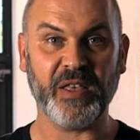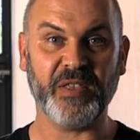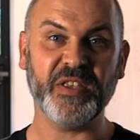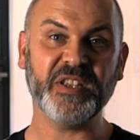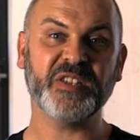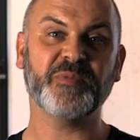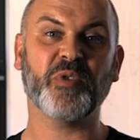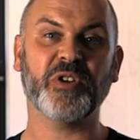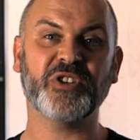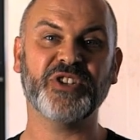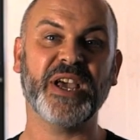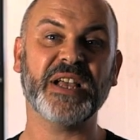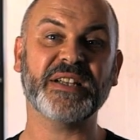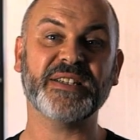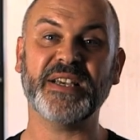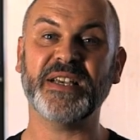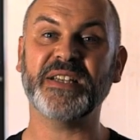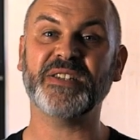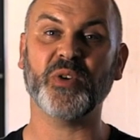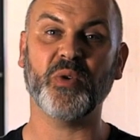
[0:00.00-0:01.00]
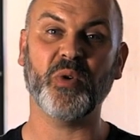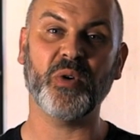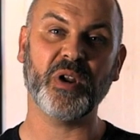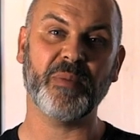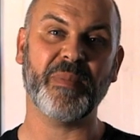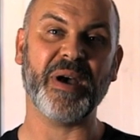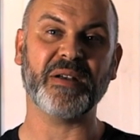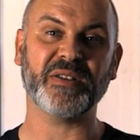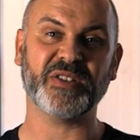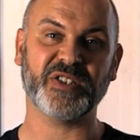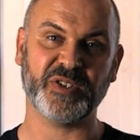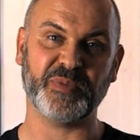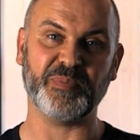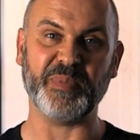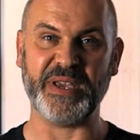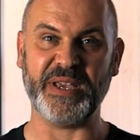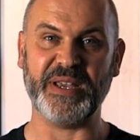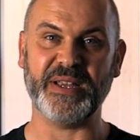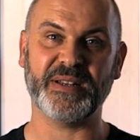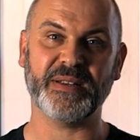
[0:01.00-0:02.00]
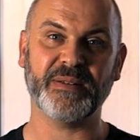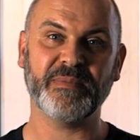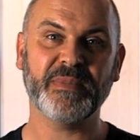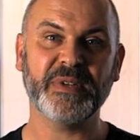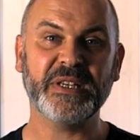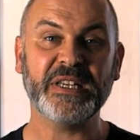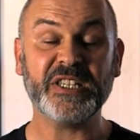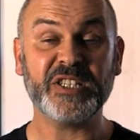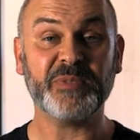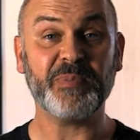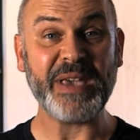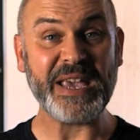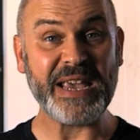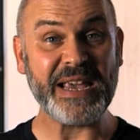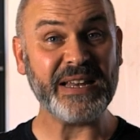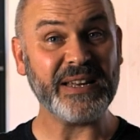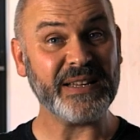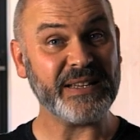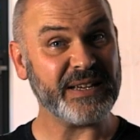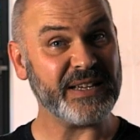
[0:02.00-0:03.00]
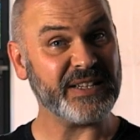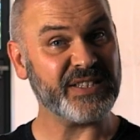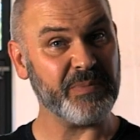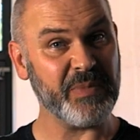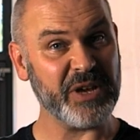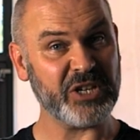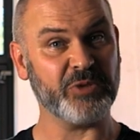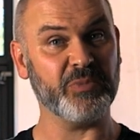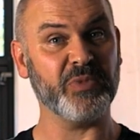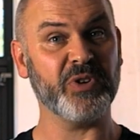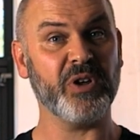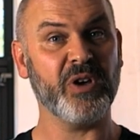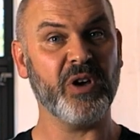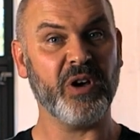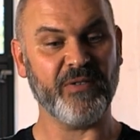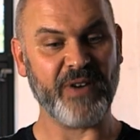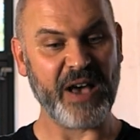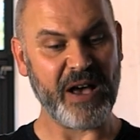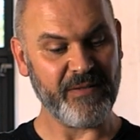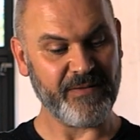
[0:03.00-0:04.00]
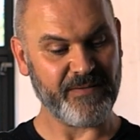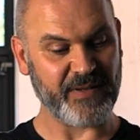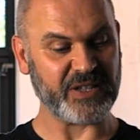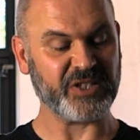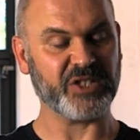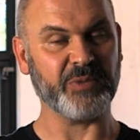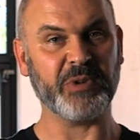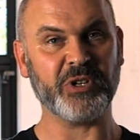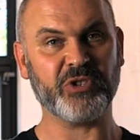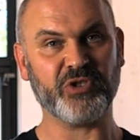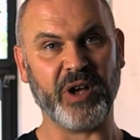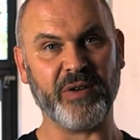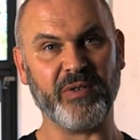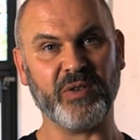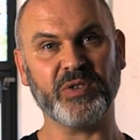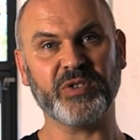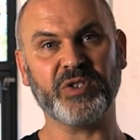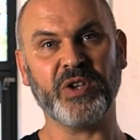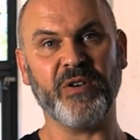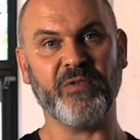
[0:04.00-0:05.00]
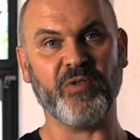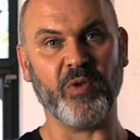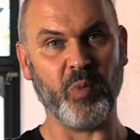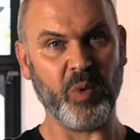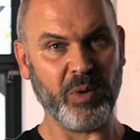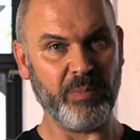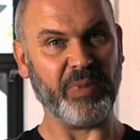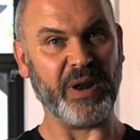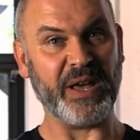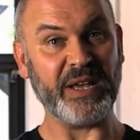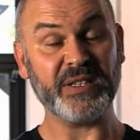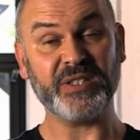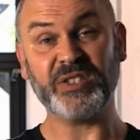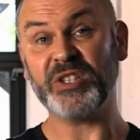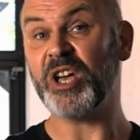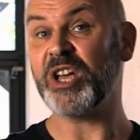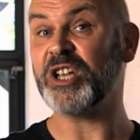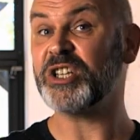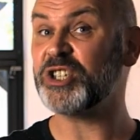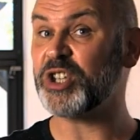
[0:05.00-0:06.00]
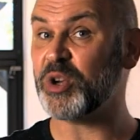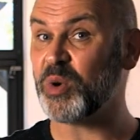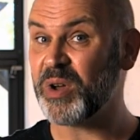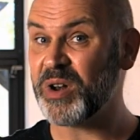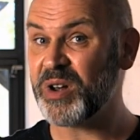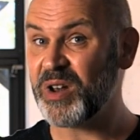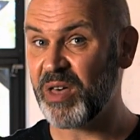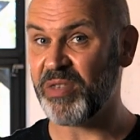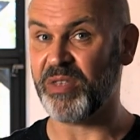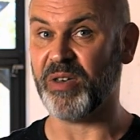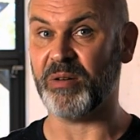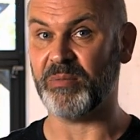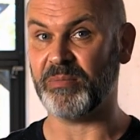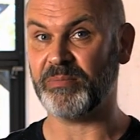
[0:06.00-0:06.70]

This project is all about speed. Speed is the measurement of how fast something travels from one place to another.